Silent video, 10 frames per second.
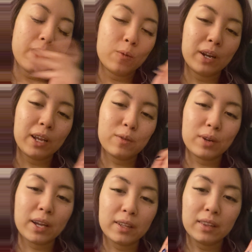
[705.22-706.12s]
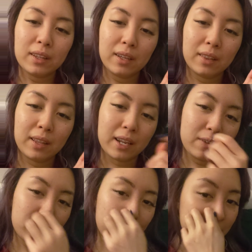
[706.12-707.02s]
When I read that
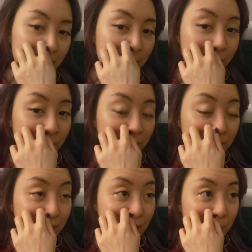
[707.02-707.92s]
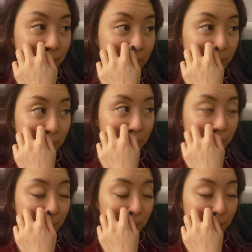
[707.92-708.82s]
affirmation the first time,
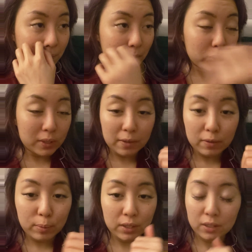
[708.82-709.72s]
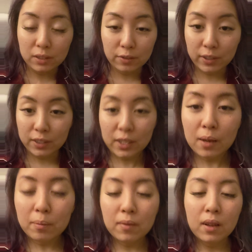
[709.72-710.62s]
those affirmations the first
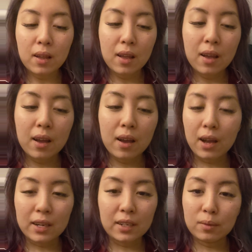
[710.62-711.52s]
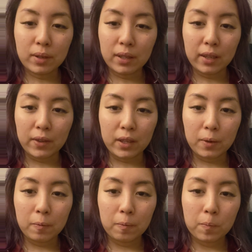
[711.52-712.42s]
time, I didn't believe it.
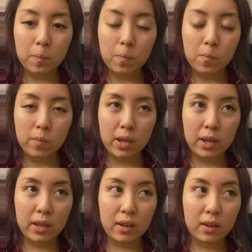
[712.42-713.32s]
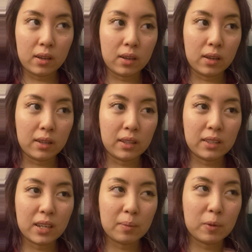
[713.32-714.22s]
And at the
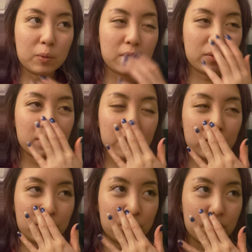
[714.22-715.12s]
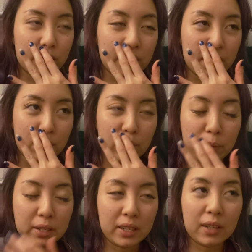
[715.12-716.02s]
time, I wasn't really too stressed out about
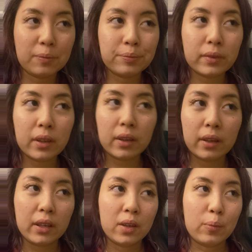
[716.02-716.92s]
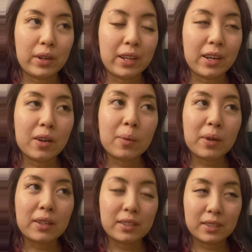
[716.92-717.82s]
my debt. But now I'm
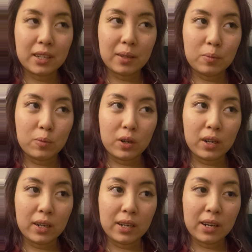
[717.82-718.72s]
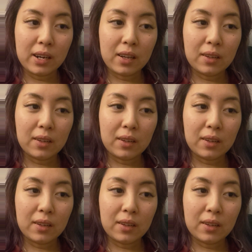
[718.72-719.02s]
at this time where,